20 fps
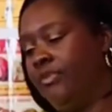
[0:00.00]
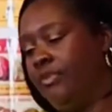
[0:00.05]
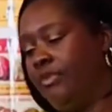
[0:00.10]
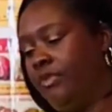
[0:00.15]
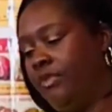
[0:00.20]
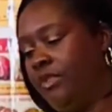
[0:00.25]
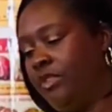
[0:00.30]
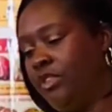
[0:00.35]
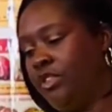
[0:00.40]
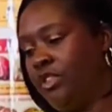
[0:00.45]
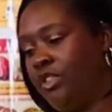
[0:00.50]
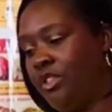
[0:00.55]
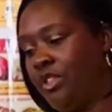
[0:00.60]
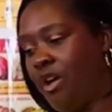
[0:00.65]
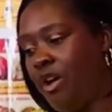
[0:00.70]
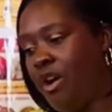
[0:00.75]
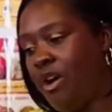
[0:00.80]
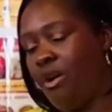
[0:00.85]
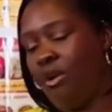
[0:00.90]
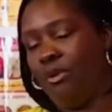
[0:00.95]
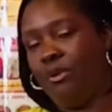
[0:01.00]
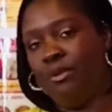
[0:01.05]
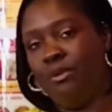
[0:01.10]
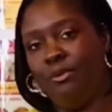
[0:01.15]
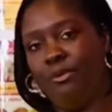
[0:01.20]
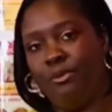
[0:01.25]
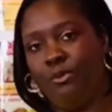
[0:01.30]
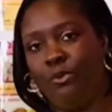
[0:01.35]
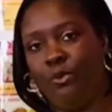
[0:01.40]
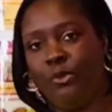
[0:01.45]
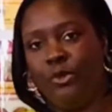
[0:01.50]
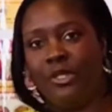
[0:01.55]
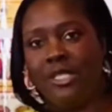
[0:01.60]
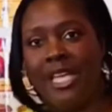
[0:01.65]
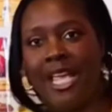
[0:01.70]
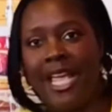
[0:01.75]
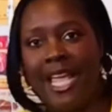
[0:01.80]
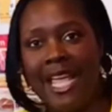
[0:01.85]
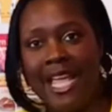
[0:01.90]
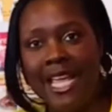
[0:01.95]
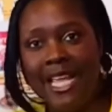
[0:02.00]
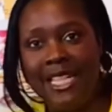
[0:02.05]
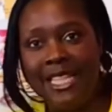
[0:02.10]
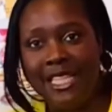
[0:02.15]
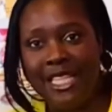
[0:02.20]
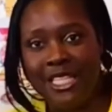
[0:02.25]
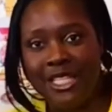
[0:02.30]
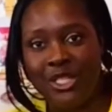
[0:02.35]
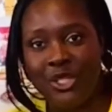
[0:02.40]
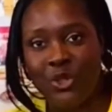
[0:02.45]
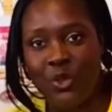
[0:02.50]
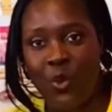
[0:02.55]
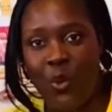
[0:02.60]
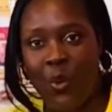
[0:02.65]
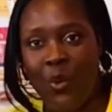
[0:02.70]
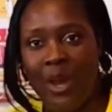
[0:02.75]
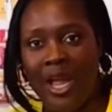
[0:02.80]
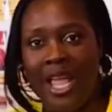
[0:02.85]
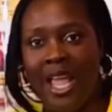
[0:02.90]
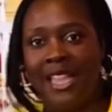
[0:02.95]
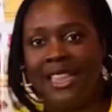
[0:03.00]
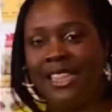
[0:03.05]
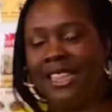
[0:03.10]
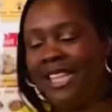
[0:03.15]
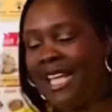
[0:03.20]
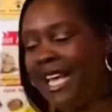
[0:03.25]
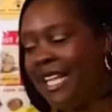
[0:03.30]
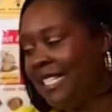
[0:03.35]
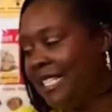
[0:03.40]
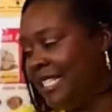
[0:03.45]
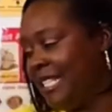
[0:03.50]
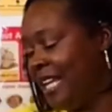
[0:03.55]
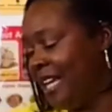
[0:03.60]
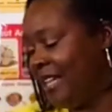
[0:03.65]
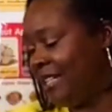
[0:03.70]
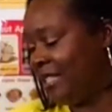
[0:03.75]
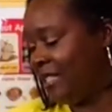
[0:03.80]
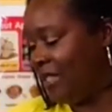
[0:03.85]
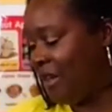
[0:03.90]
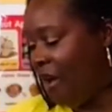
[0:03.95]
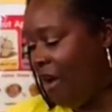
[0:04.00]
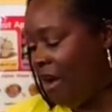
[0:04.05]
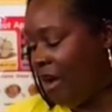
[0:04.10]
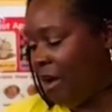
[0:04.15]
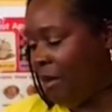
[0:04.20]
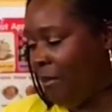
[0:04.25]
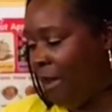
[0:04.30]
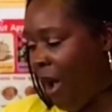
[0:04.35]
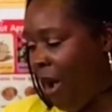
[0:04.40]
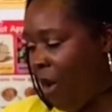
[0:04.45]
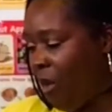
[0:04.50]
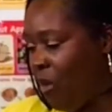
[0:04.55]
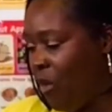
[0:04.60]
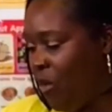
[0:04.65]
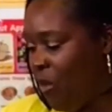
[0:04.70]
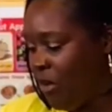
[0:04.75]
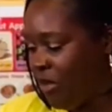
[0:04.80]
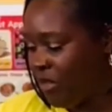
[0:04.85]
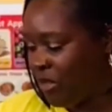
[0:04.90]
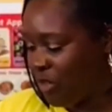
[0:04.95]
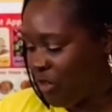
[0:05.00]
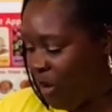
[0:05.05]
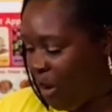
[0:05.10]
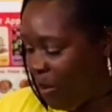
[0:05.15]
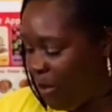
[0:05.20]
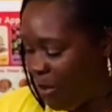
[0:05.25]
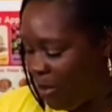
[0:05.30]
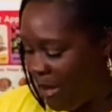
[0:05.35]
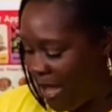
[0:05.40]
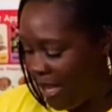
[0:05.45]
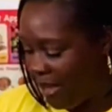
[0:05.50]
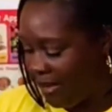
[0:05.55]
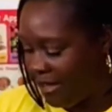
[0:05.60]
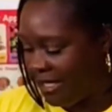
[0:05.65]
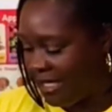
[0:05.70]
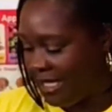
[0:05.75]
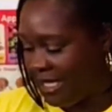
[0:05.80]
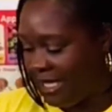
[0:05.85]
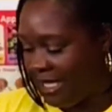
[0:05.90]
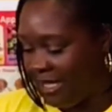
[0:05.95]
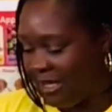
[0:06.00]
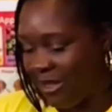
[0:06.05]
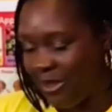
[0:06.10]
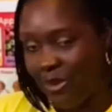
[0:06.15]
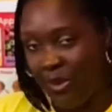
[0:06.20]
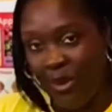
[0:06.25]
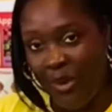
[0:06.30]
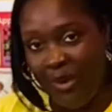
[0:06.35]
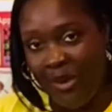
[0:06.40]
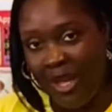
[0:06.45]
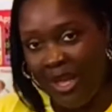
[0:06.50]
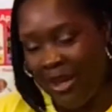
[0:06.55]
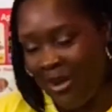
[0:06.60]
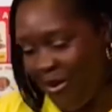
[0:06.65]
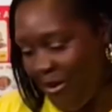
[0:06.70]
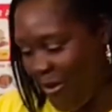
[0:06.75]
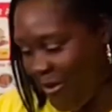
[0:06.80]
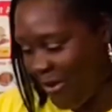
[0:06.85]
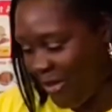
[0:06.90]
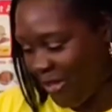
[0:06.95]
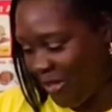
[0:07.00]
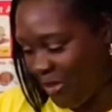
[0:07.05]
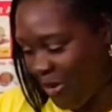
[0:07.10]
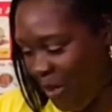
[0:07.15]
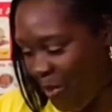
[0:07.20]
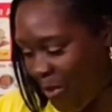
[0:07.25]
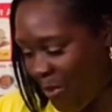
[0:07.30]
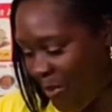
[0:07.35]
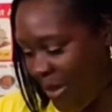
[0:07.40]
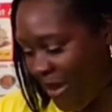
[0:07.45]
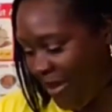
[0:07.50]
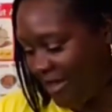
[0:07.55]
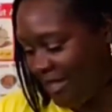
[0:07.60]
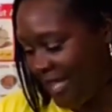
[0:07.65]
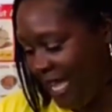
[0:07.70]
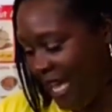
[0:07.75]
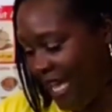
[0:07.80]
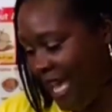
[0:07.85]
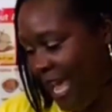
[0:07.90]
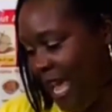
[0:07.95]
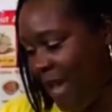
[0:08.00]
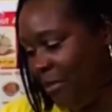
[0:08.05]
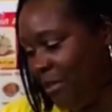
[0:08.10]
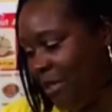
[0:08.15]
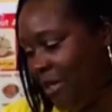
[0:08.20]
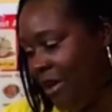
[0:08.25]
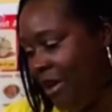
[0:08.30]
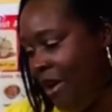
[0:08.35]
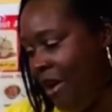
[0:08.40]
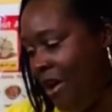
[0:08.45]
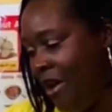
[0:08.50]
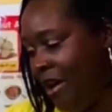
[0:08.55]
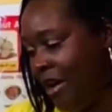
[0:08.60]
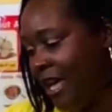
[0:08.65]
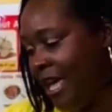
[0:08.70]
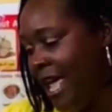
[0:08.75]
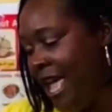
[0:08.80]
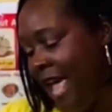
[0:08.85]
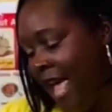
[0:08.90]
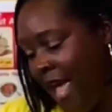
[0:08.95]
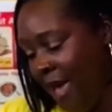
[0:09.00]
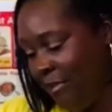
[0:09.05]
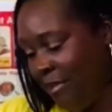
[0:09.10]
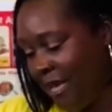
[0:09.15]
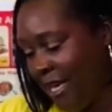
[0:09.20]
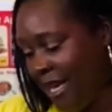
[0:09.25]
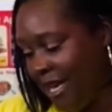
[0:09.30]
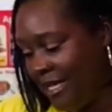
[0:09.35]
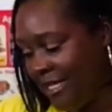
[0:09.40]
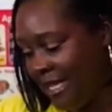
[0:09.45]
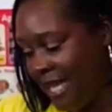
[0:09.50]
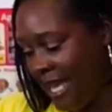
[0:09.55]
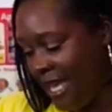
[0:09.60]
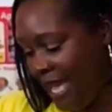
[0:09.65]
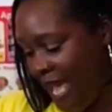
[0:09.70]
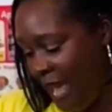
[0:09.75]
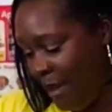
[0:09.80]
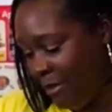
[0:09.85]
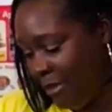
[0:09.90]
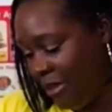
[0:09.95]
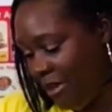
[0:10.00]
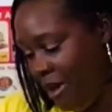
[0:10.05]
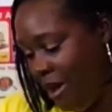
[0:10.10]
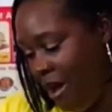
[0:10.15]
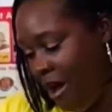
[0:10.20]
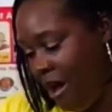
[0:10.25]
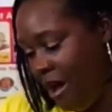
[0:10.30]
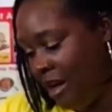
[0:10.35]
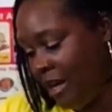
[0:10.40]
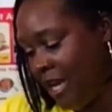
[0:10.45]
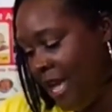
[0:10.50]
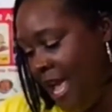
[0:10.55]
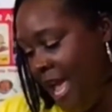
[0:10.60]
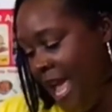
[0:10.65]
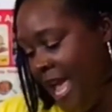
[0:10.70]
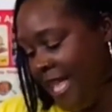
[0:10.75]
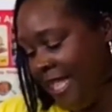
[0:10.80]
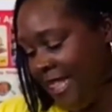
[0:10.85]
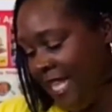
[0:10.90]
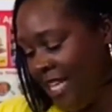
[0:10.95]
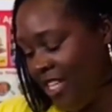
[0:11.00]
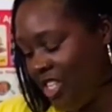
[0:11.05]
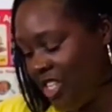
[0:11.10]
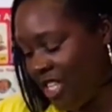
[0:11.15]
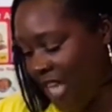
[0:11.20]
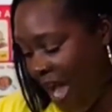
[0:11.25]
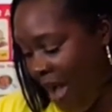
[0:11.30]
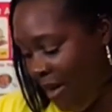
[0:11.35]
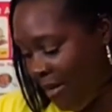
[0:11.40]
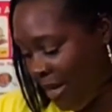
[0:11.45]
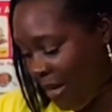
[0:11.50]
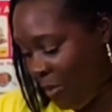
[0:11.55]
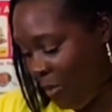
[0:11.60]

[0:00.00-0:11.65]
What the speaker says: So, to end this story, let's sing a song about who were the troublemakers in this story. Who were the troublemakers that came along? And because they came along and they shouted, what